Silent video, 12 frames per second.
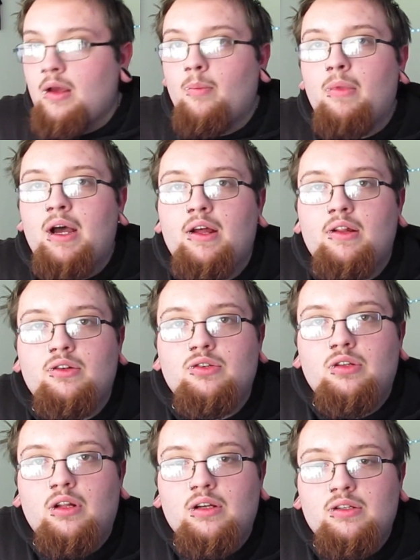My other
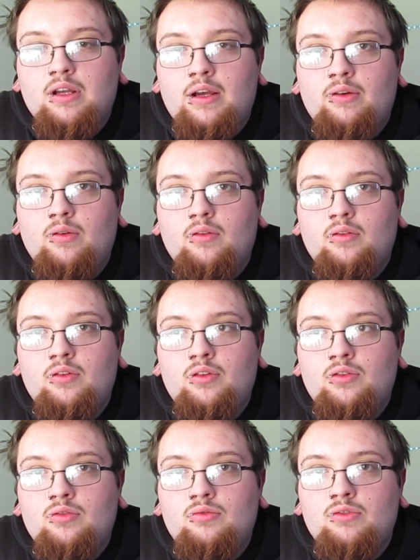slugs I
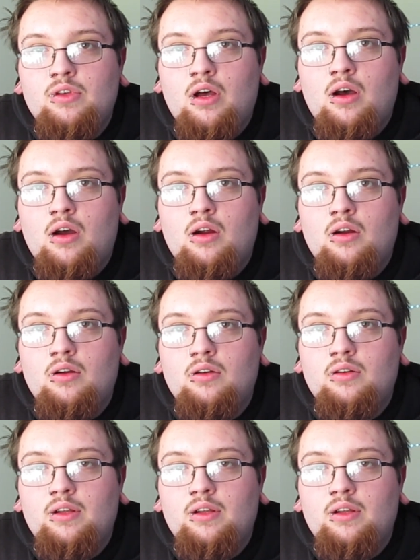use are